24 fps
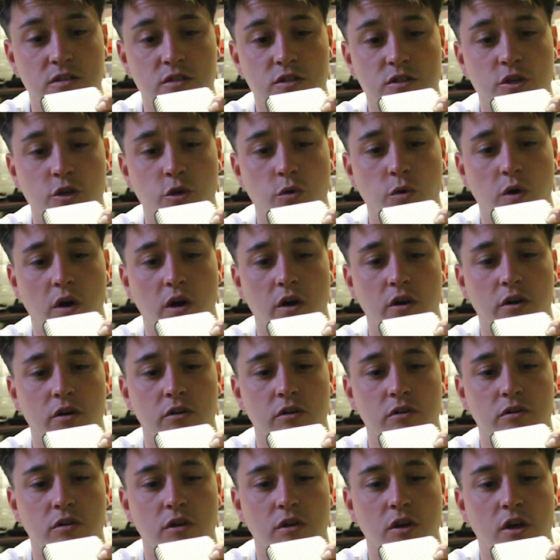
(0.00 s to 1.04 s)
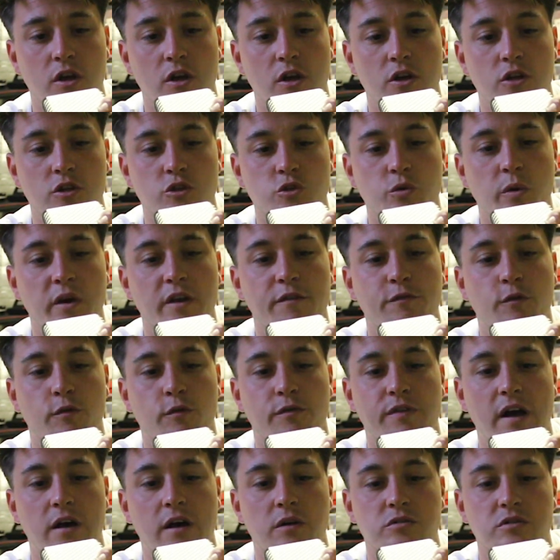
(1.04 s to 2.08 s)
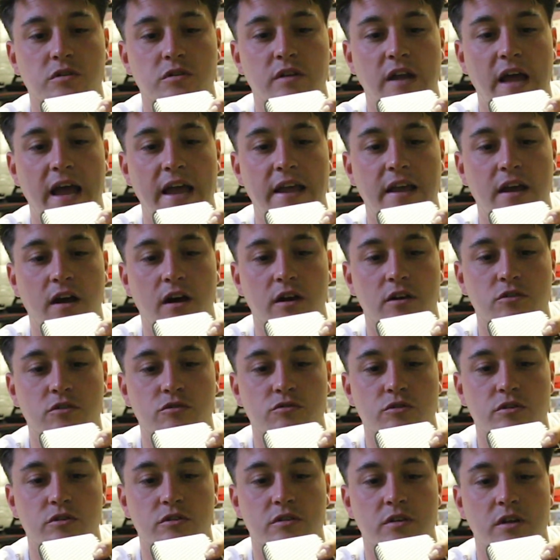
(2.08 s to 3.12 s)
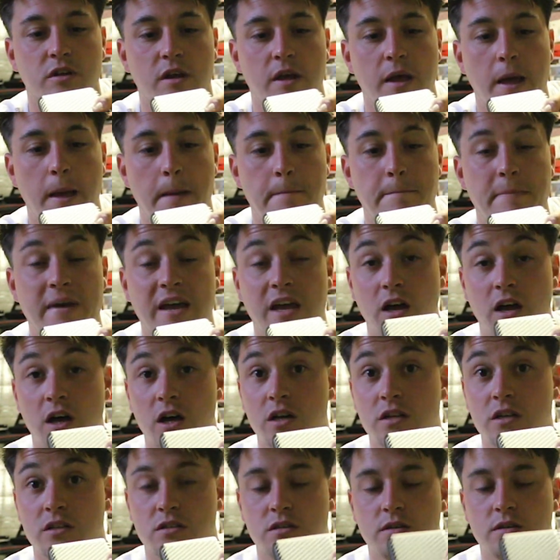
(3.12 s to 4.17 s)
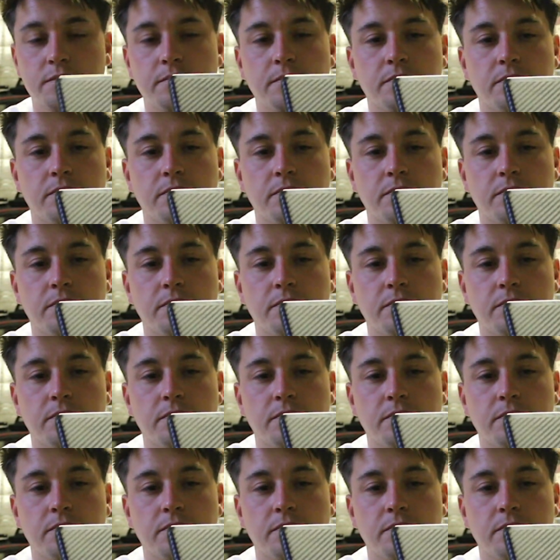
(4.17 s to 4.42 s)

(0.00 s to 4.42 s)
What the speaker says: 24,800 megahertz